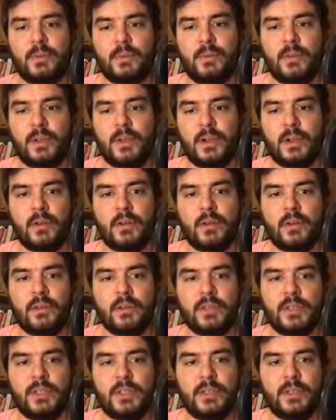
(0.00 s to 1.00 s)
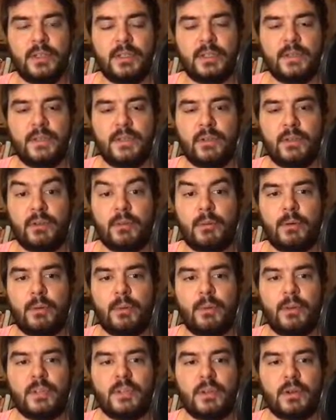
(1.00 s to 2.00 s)
we are going to see in this video, what
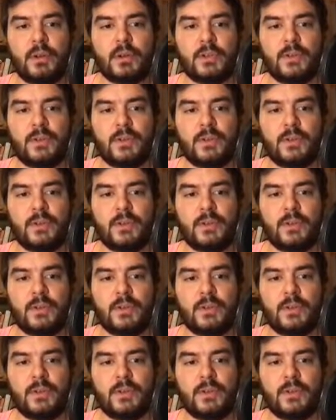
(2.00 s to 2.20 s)
we saw so